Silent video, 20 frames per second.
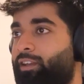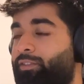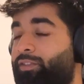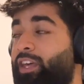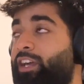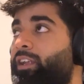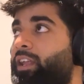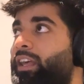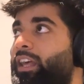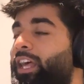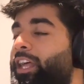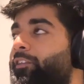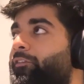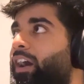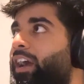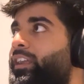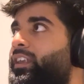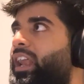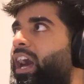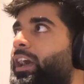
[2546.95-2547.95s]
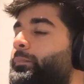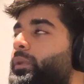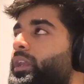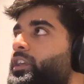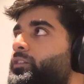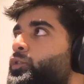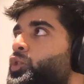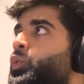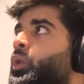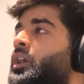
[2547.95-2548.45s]
That, in fact, I
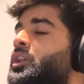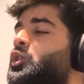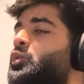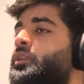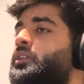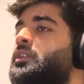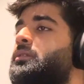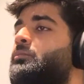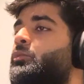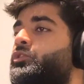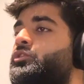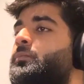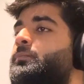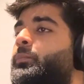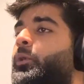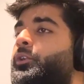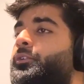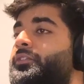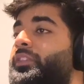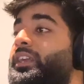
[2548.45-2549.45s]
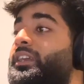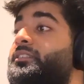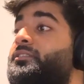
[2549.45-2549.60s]
believe you are doing the most important thing.